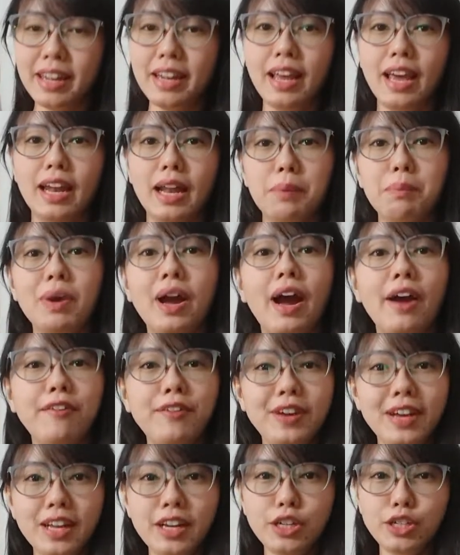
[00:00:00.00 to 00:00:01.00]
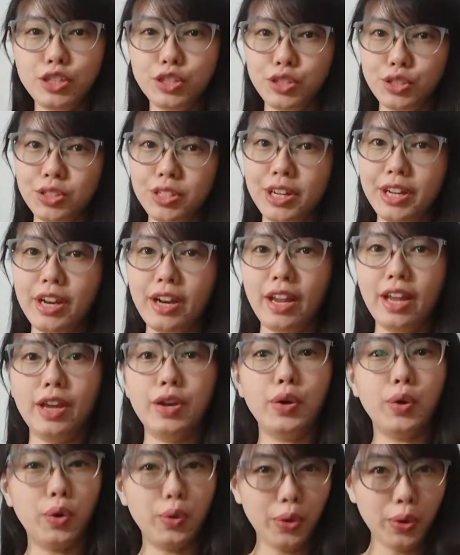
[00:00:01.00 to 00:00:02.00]
and I'm currently a student
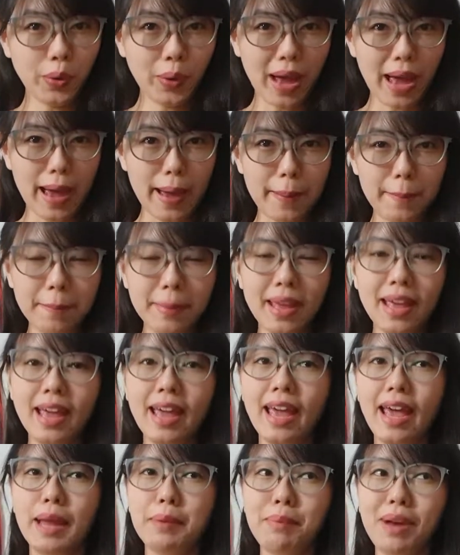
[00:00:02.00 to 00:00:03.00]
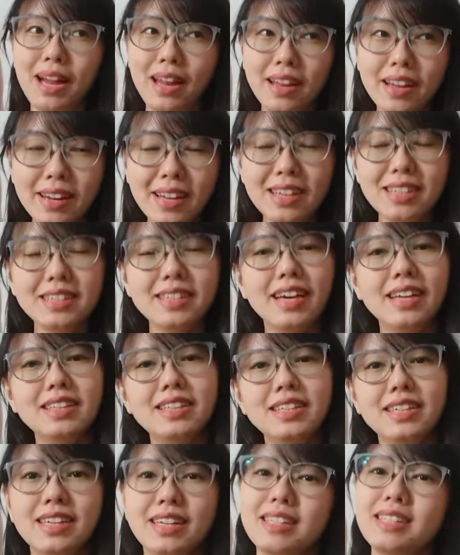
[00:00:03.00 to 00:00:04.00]
in OUM and my learning
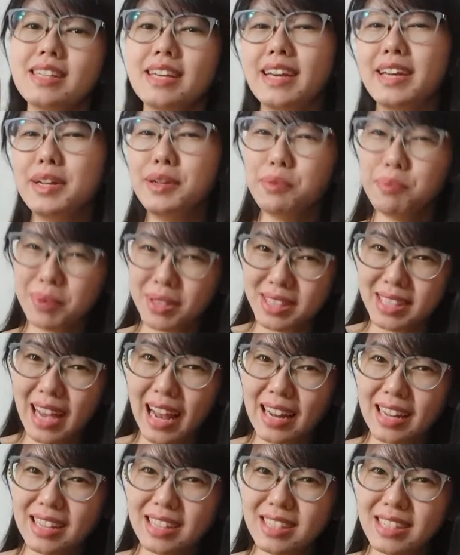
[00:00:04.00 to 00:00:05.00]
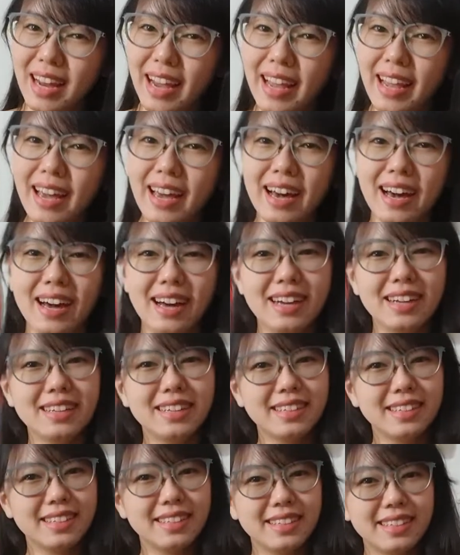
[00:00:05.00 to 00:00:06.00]
centre is in Petaling Jaya.
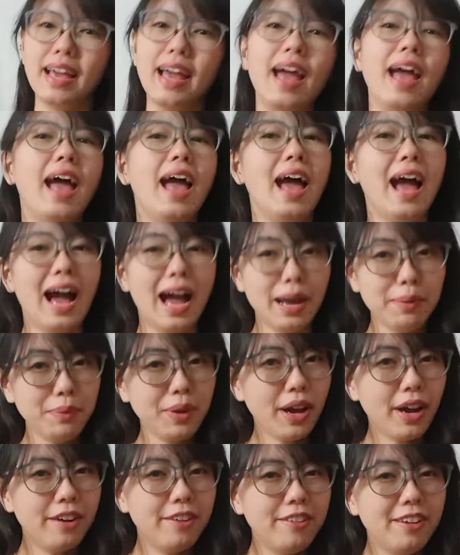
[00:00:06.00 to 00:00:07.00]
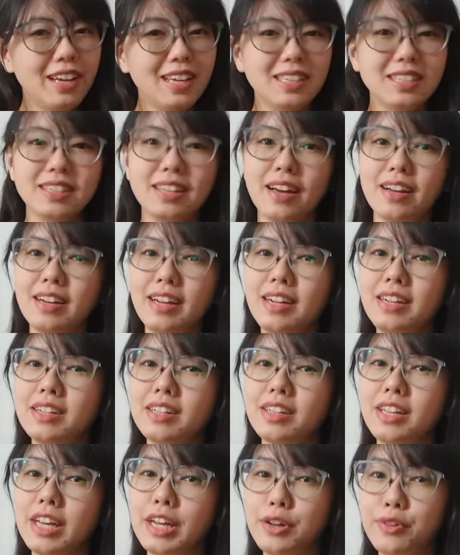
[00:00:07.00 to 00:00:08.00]
I'm currently studying the
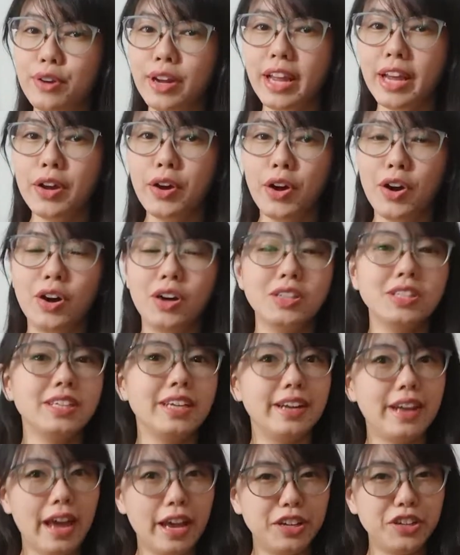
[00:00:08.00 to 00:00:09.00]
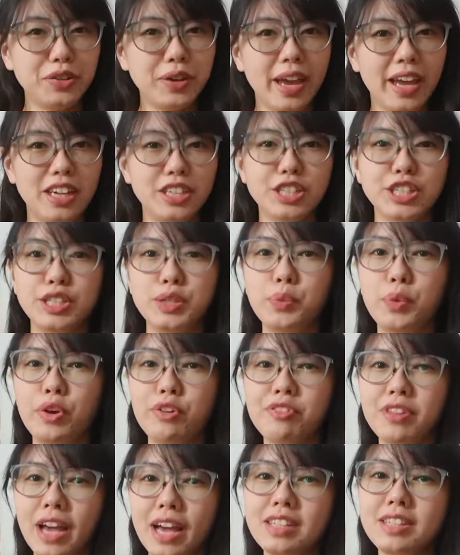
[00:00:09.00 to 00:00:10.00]
degree course in education
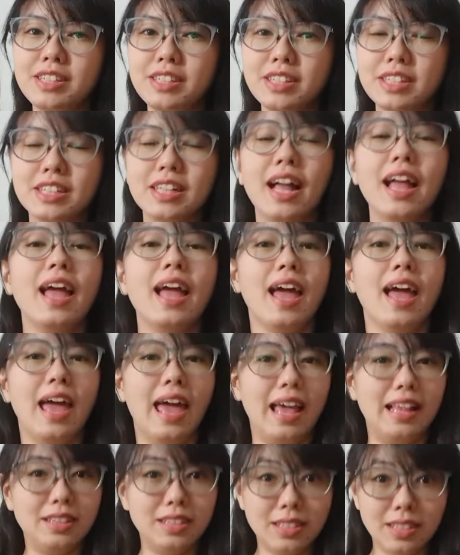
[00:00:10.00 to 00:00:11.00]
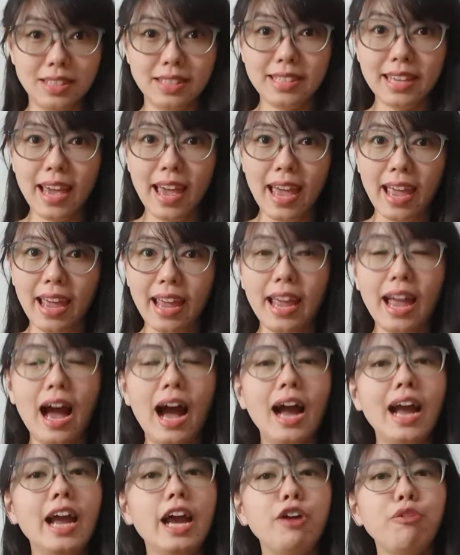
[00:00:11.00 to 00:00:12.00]
with TESOL and today
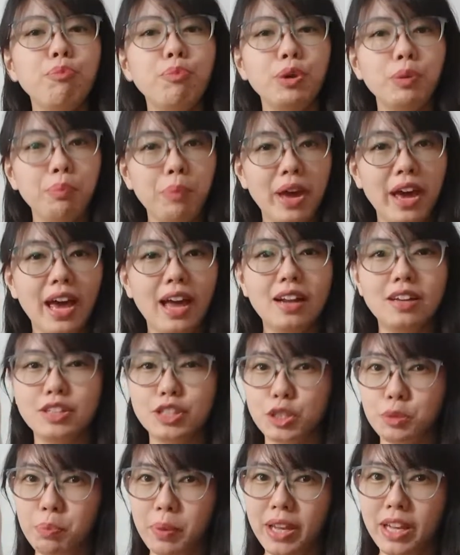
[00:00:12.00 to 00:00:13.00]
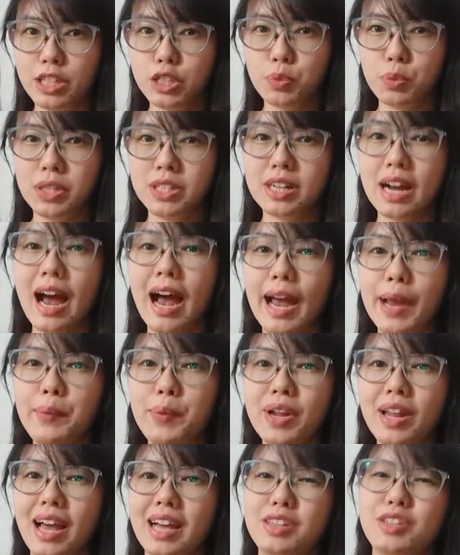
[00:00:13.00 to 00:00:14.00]
I have prepared a speech which I
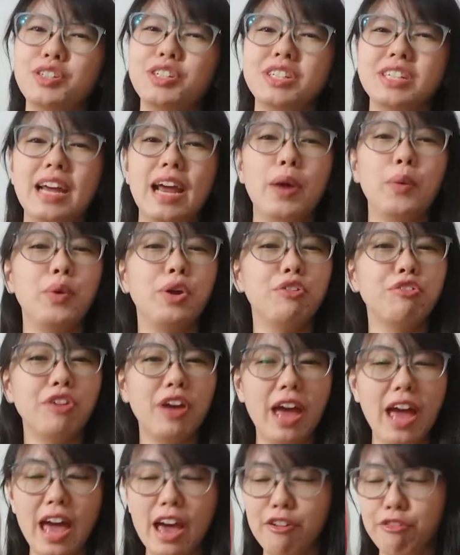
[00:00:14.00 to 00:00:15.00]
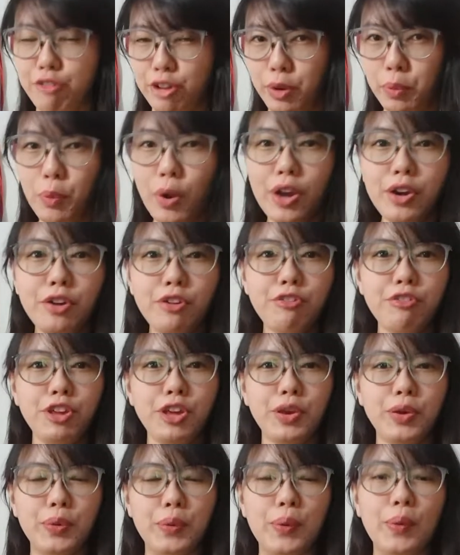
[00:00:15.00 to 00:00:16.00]
would like to share with every one of
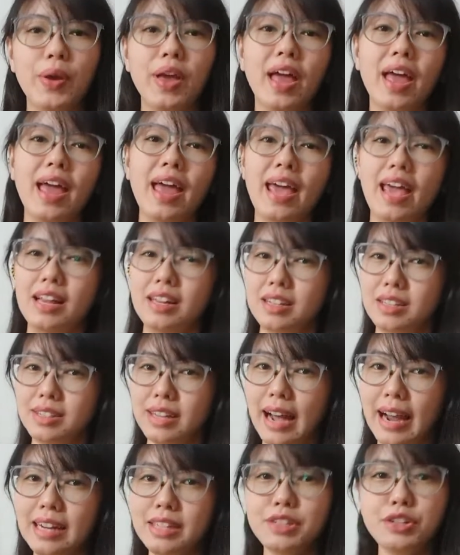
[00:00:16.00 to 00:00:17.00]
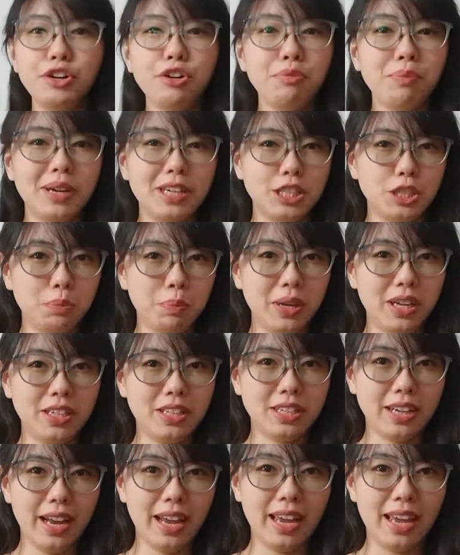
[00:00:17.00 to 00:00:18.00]
you. And the title of my
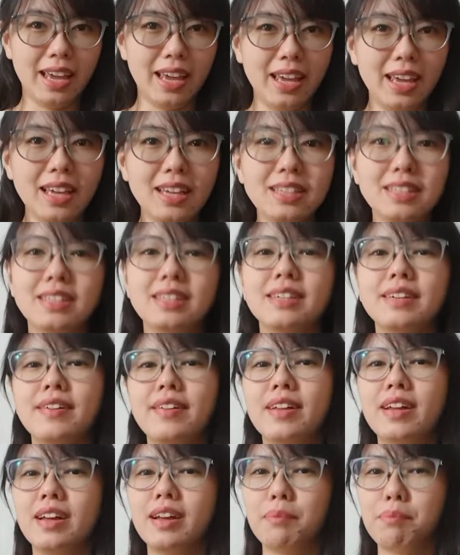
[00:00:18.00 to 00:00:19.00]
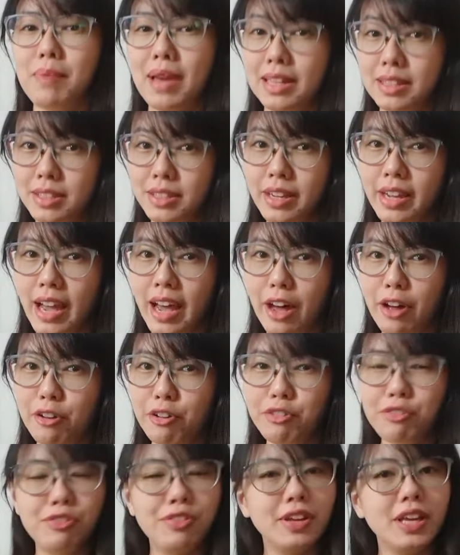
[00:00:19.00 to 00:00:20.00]
speech is Mental
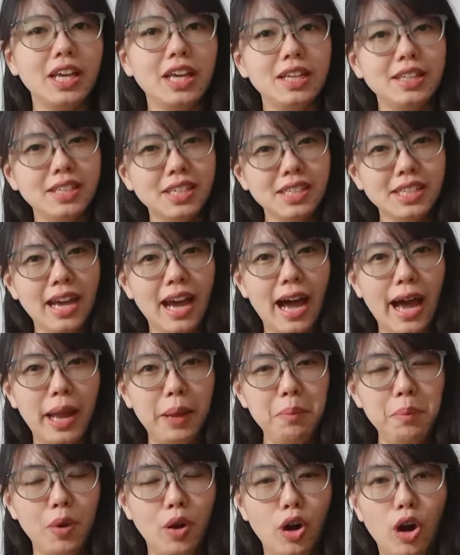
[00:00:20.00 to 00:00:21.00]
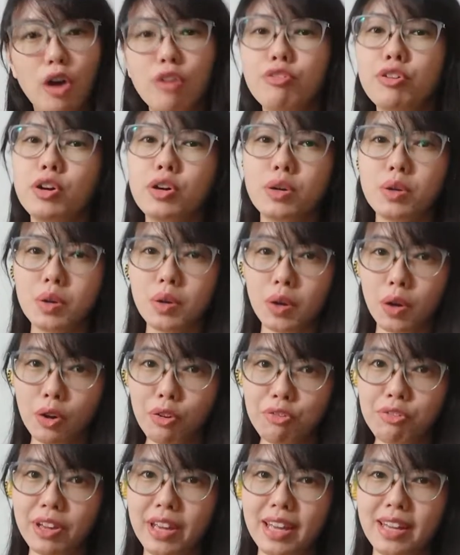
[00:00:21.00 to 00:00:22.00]
Health in the Time of
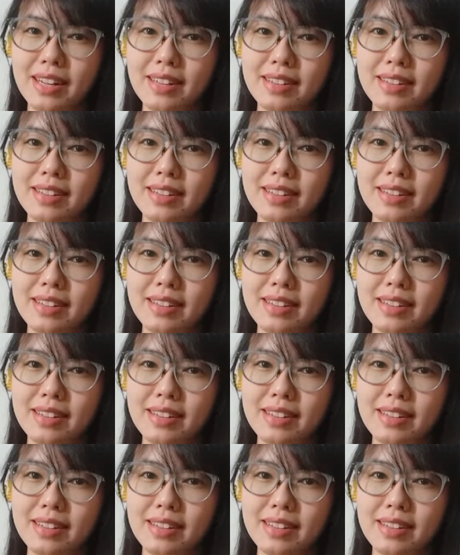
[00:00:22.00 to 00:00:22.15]
COVID.